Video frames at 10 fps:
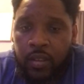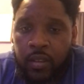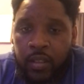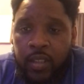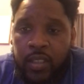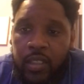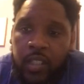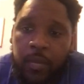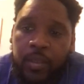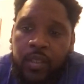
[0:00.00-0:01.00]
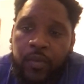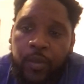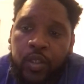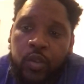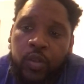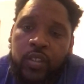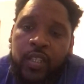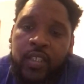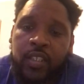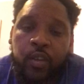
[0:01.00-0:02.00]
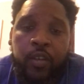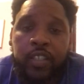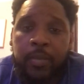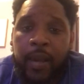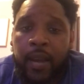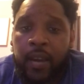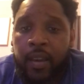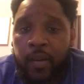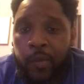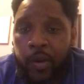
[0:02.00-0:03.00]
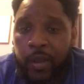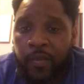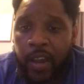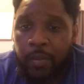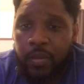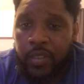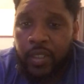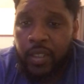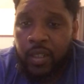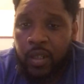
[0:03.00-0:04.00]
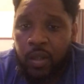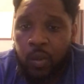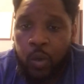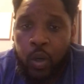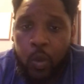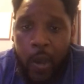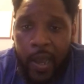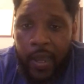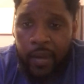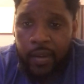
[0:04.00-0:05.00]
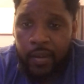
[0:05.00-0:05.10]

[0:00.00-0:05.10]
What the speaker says: This consumption of resources has increased by 45% worldwide.